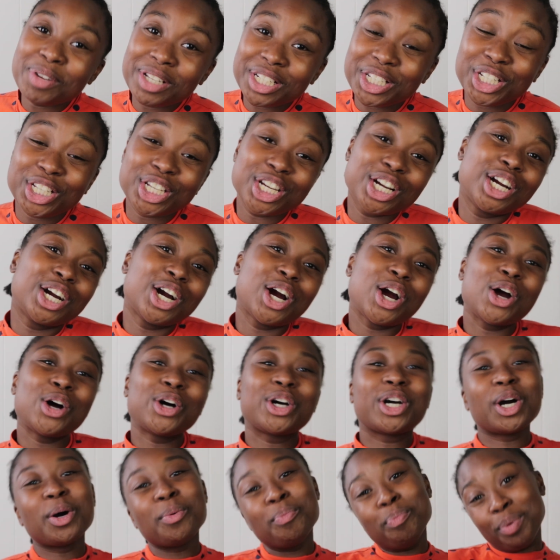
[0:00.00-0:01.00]
It's your girl
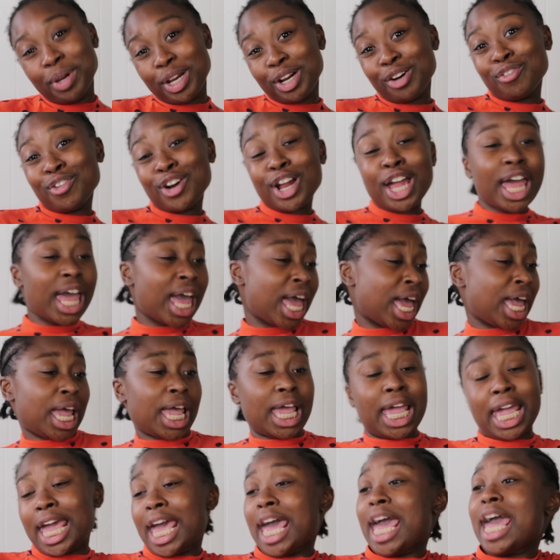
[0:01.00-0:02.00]
Khabirah,
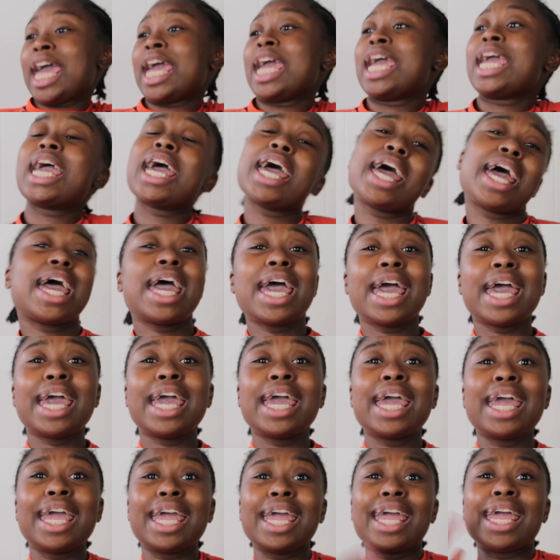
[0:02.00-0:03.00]

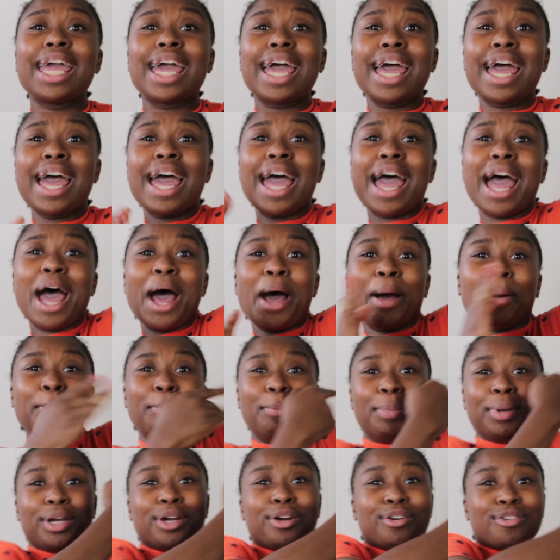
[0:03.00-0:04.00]
aka
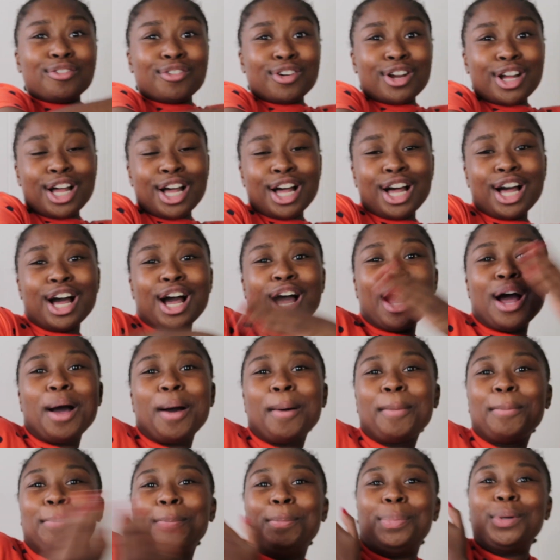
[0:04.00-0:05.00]

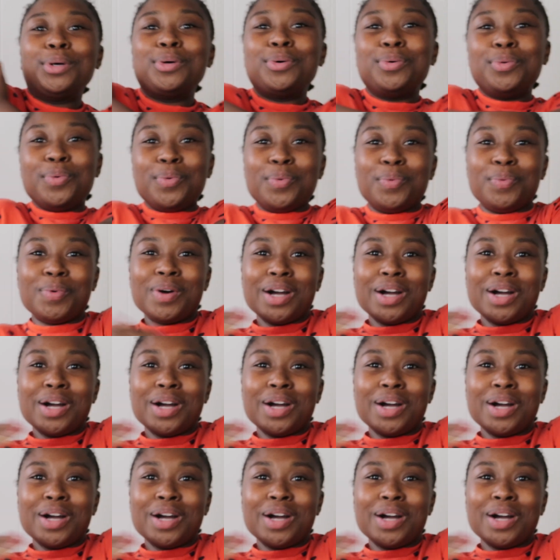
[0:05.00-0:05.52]
birahboo.